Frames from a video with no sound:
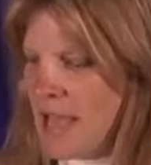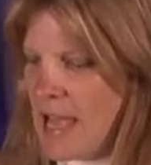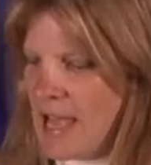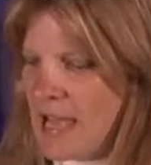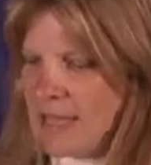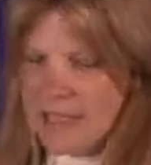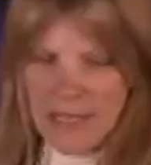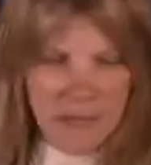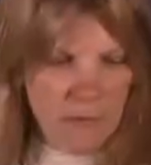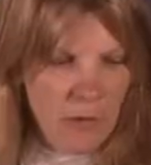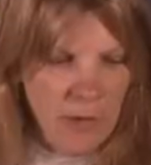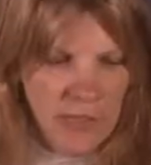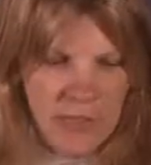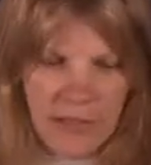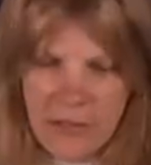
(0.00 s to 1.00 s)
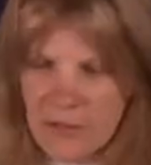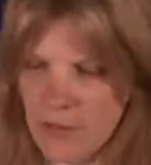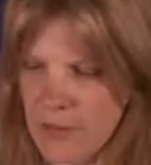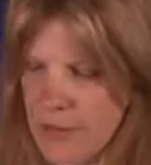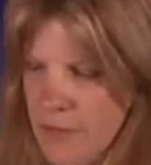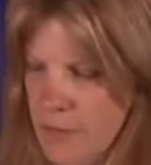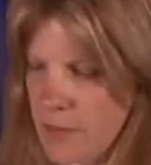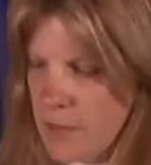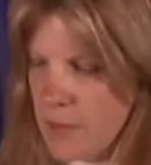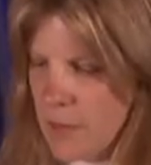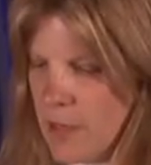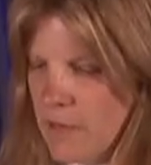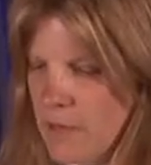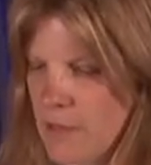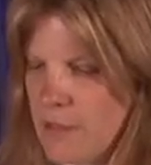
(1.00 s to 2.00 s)
and I'm going to use some
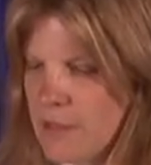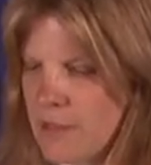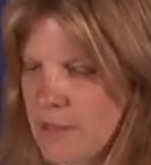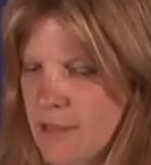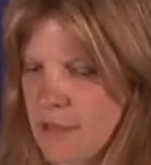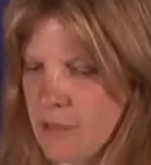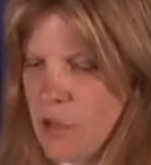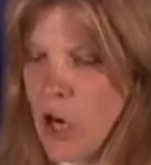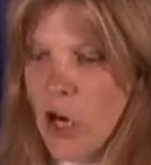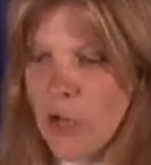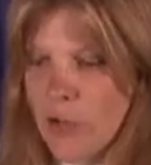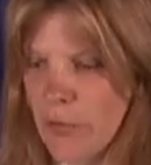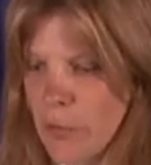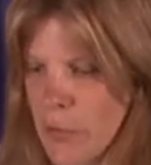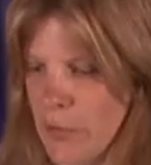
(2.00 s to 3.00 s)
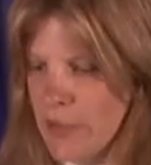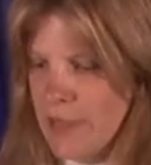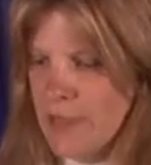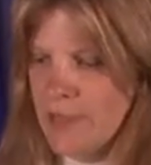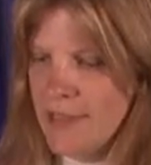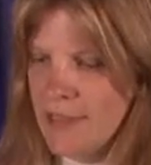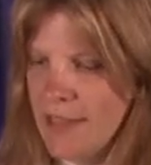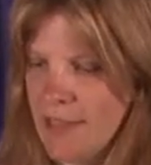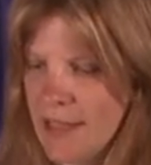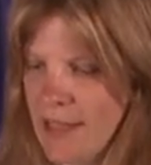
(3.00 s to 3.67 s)
spray roses or garden roses.